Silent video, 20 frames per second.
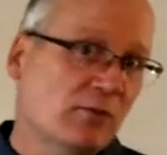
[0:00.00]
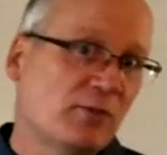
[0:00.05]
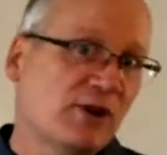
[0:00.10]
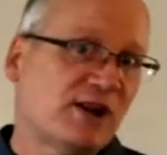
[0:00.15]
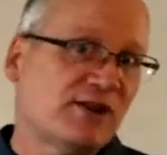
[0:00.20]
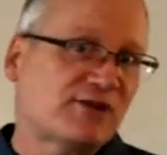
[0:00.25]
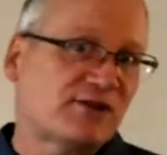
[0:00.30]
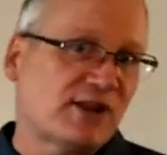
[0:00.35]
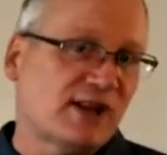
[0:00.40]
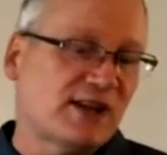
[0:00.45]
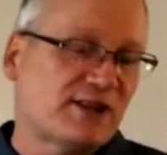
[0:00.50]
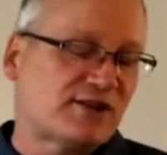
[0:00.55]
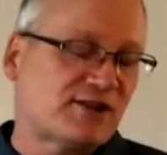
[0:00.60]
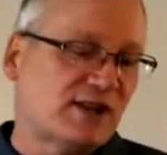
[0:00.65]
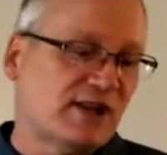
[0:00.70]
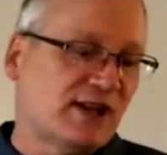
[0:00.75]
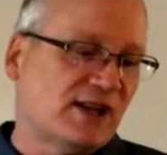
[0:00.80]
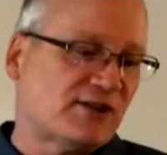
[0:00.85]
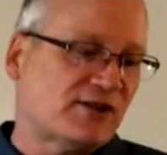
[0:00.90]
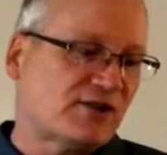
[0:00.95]
But it's,
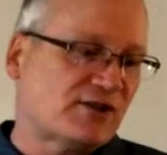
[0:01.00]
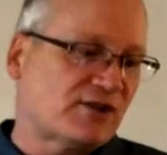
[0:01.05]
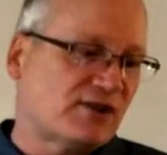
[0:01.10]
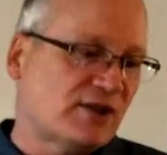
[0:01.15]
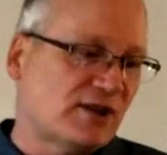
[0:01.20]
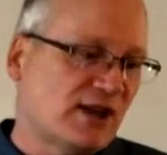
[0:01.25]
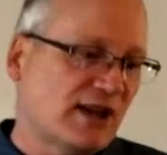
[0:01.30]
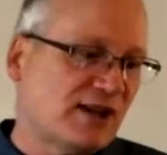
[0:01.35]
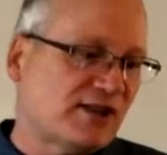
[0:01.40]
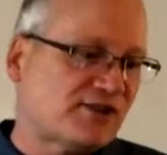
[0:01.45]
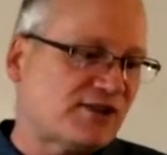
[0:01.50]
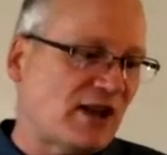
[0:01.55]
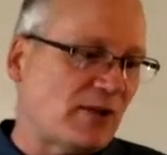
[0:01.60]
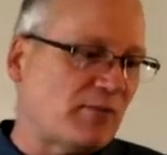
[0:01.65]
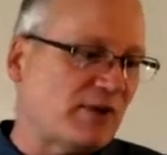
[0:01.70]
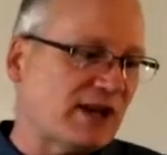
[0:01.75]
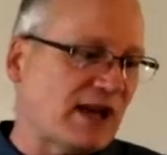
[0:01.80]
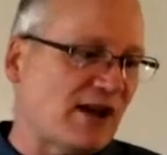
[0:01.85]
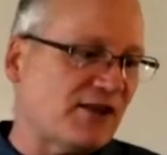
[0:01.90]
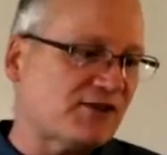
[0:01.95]
it's, it's, it's
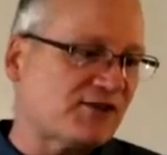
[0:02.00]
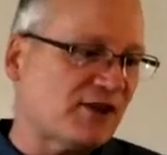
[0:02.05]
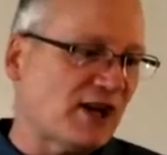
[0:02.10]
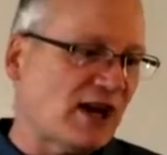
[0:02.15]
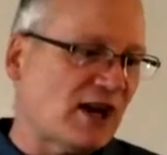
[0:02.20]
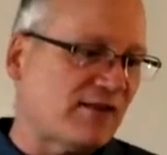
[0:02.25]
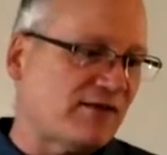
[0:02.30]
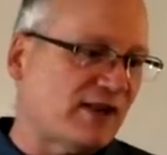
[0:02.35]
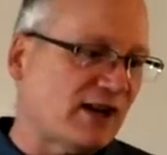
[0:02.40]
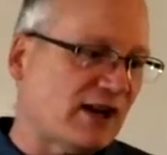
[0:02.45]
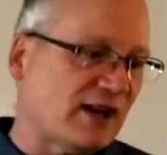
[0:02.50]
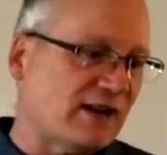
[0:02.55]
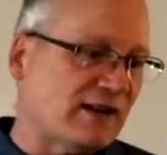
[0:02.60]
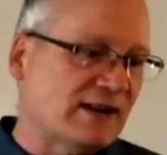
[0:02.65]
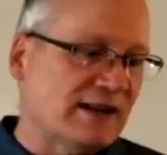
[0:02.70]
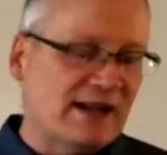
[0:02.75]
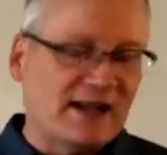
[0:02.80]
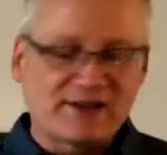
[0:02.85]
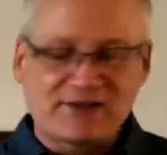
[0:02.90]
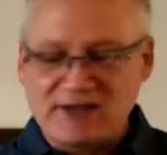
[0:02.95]
stepping outside of that.
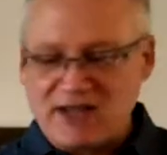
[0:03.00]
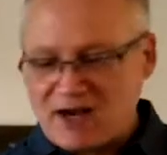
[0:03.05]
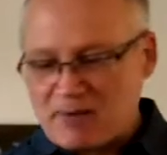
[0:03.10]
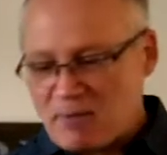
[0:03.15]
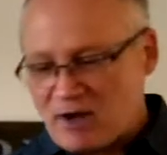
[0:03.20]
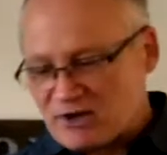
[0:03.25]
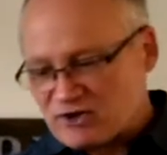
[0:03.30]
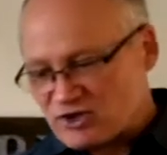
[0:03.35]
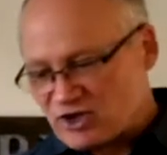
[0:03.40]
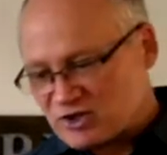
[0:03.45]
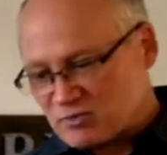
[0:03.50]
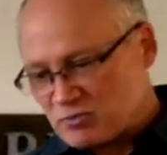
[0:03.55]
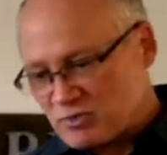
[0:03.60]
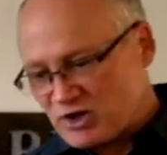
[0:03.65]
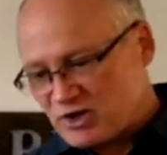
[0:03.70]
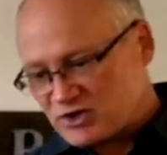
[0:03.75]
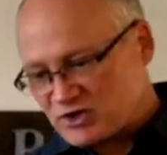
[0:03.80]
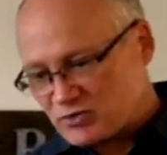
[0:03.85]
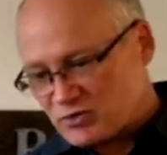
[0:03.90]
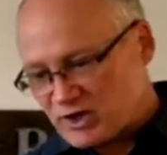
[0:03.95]
It's not about just
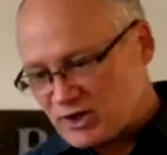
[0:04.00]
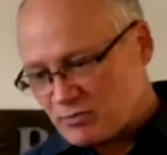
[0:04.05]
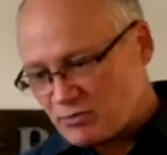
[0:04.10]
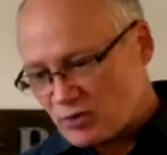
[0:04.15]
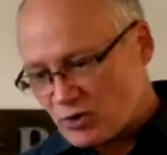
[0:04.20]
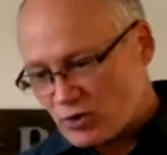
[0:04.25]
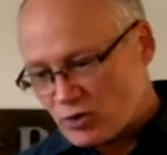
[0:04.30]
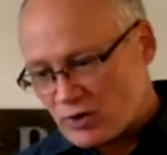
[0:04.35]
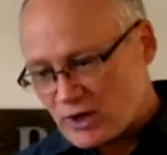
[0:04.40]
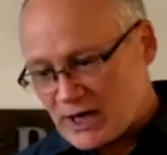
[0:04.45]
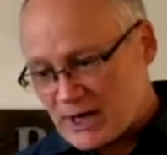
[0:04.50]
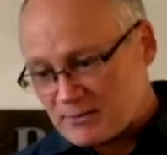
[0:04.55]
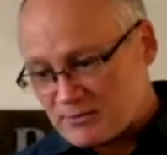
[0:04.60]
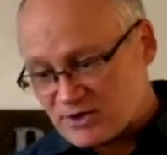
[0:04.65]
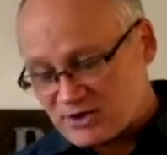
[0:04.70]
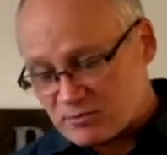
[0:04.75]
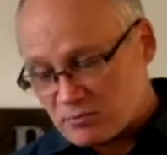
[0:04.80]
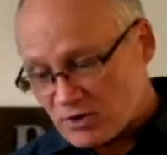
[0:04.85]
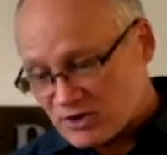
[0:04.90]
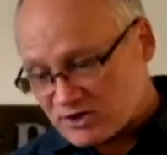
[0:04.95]
ministry and programs.
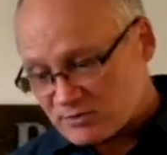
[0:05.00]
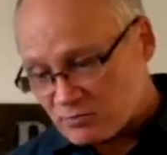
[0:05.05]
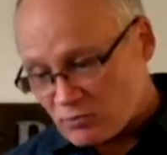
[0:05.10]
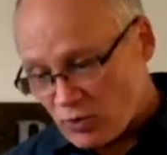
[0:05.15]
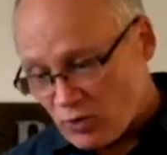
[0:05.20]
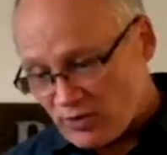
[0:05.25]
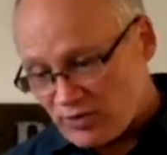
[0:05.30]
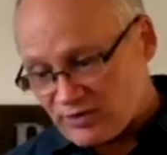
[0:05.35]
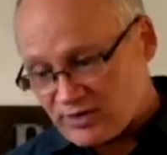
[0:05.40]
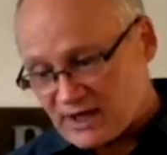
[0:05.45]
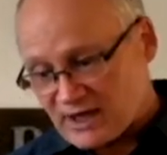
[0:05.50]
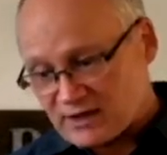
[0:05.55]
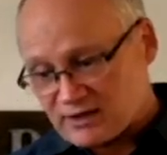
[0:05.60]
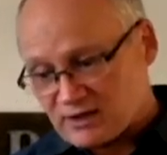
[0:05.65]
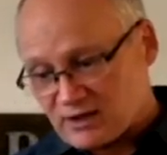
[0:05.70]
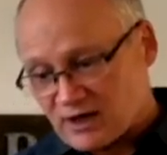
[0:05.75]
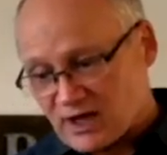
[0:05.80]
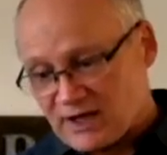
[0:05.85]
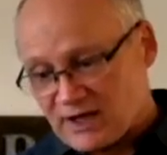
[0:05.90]
It's much more than that in the